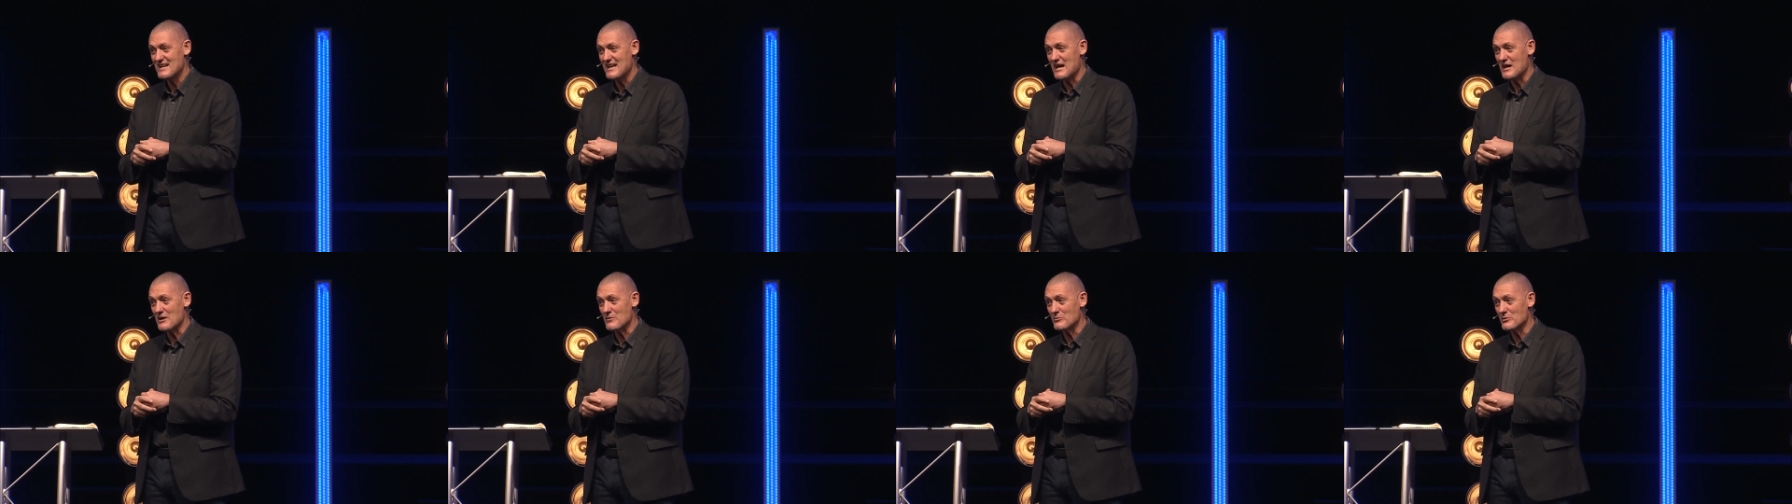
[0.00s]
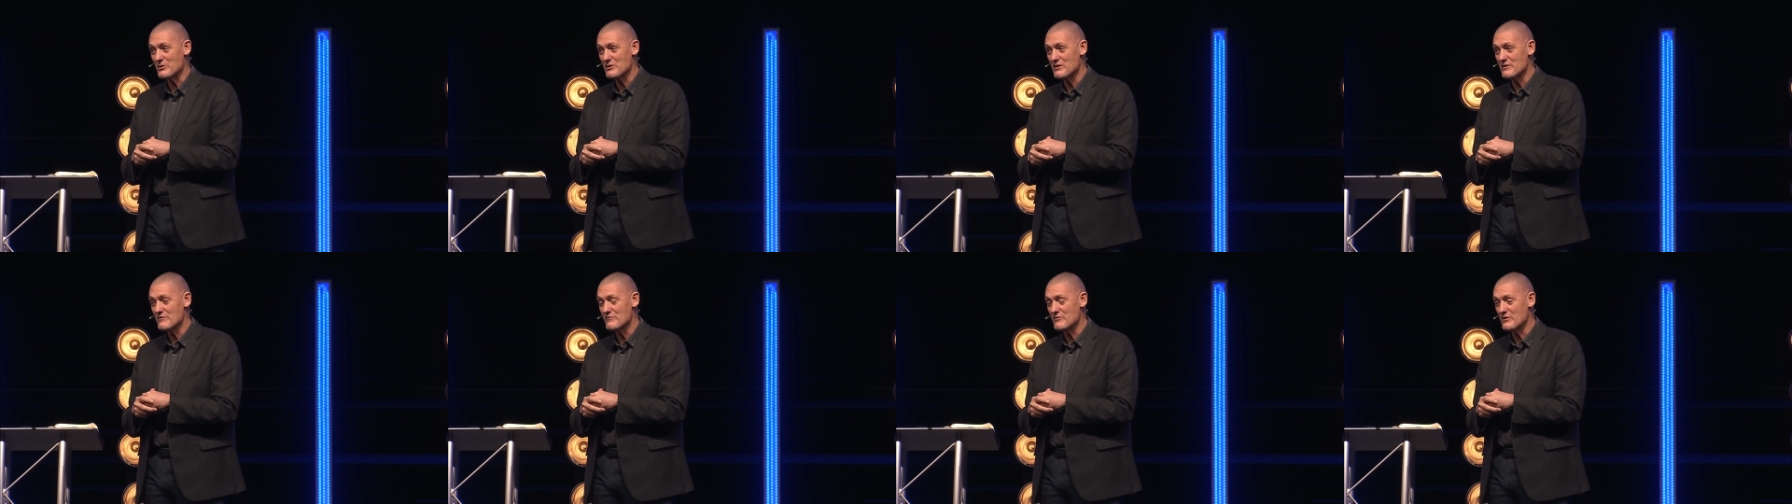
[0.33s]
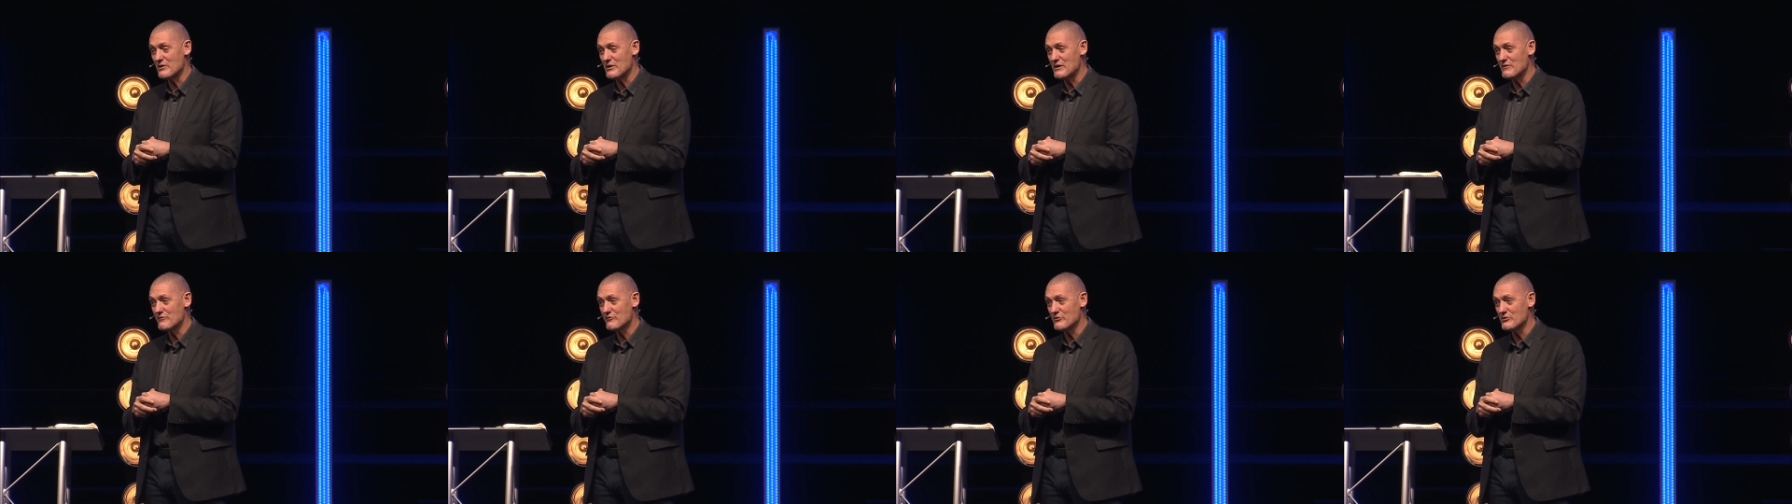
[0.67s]
And one of the
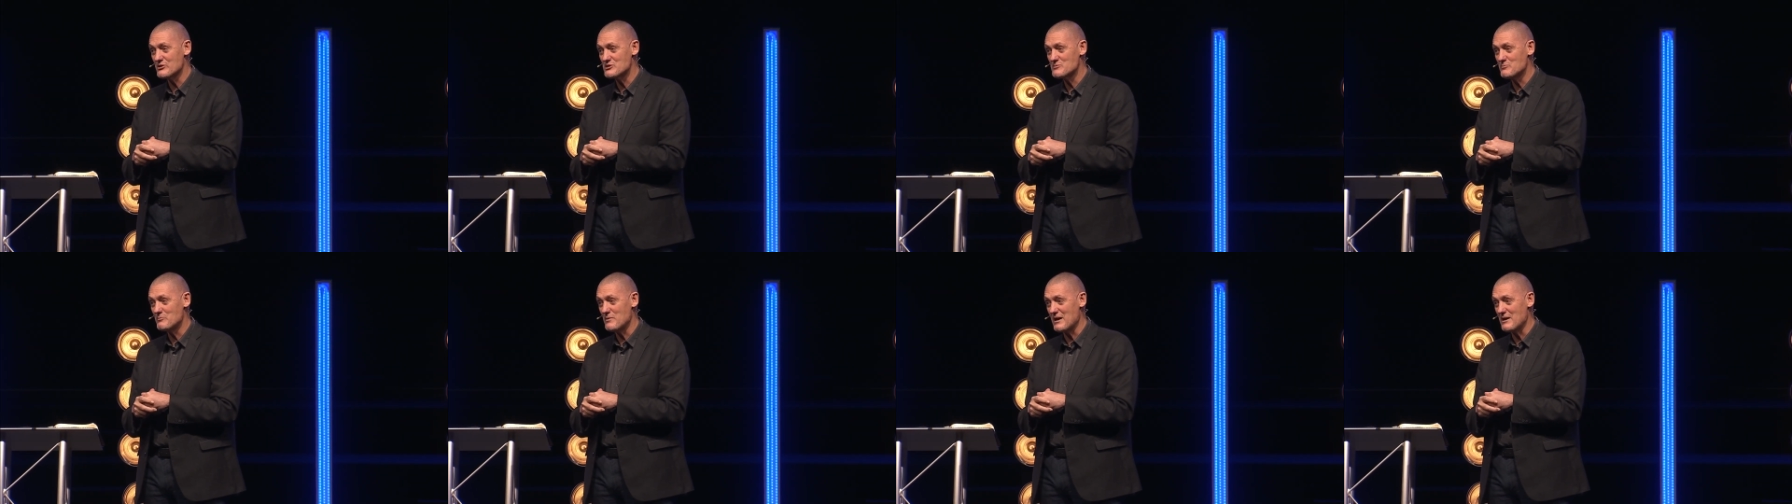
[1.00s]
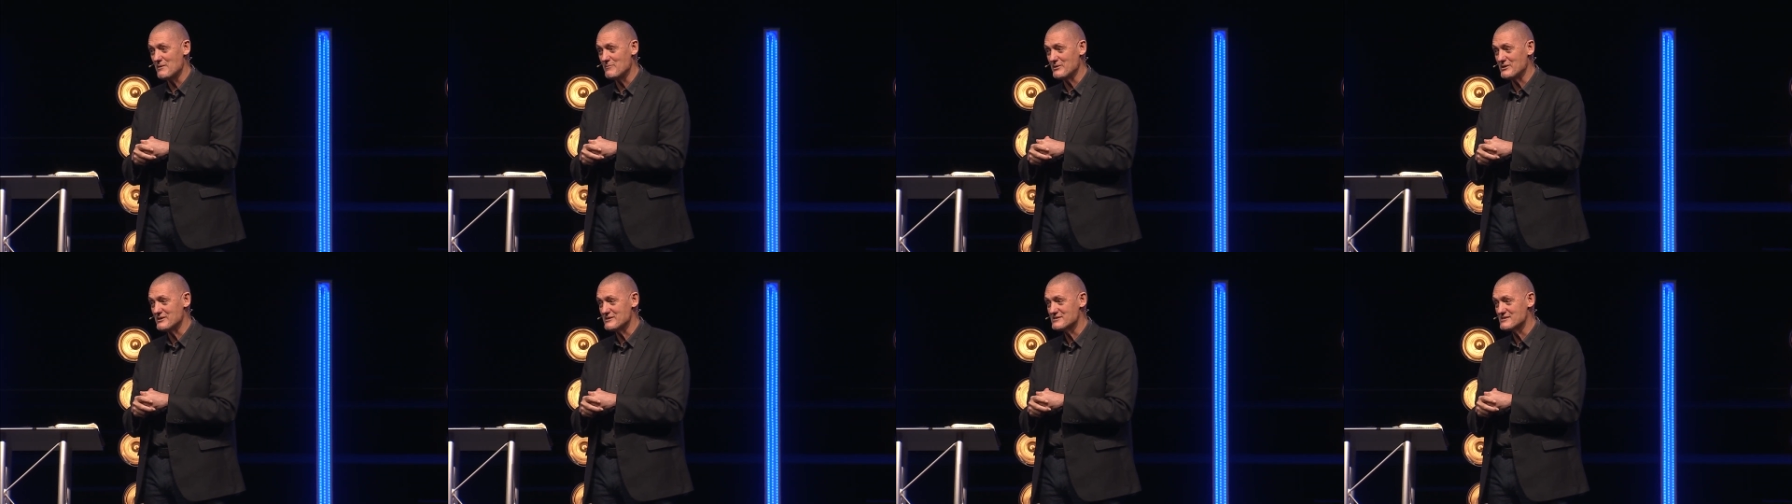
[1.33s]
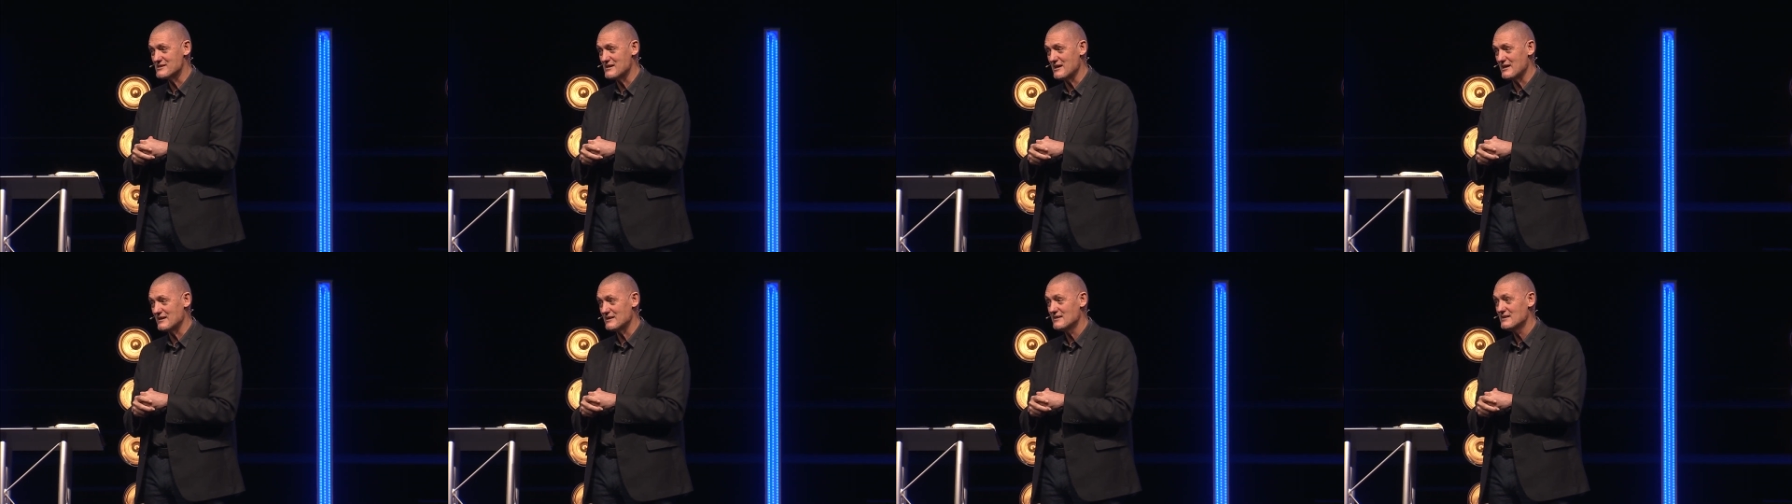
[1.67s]
very first babies
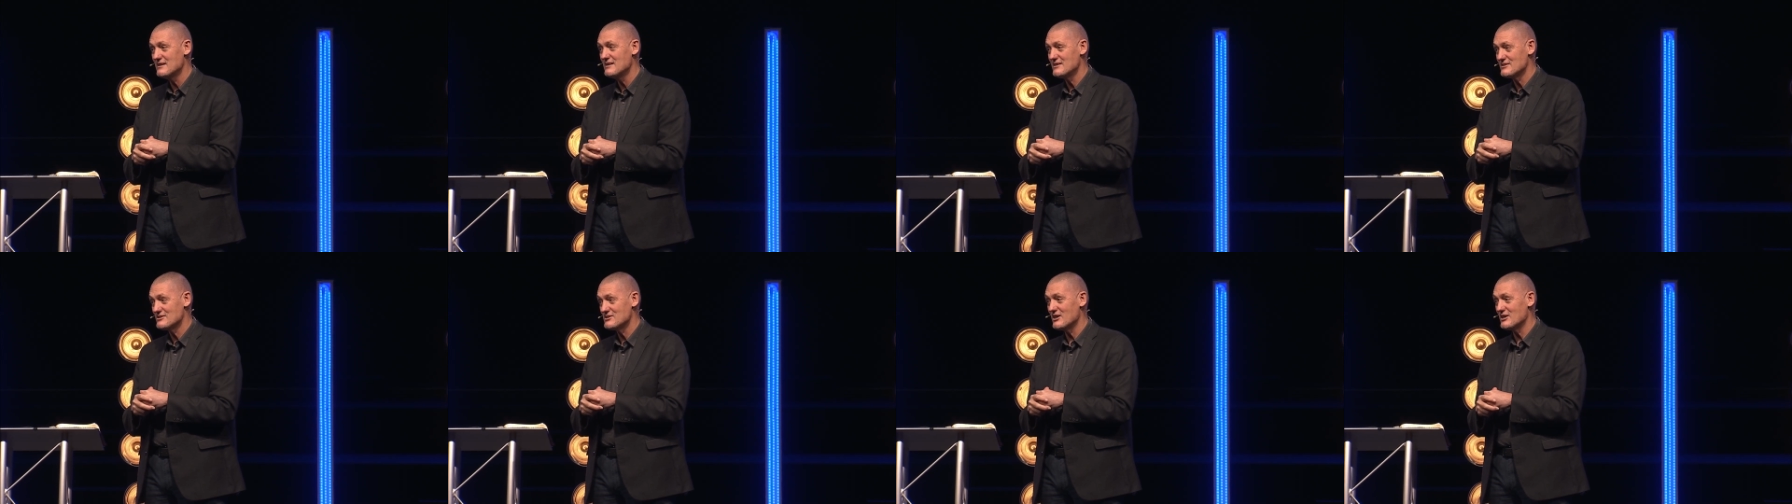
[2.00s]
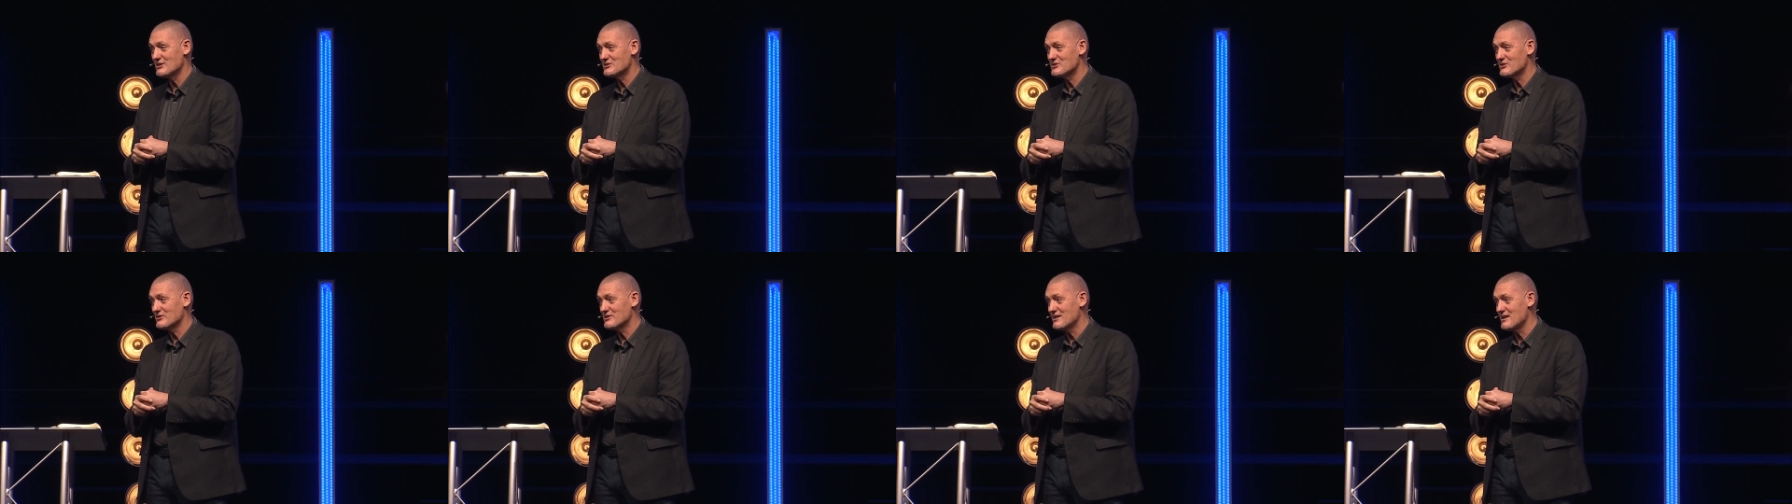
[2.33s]
that Dr.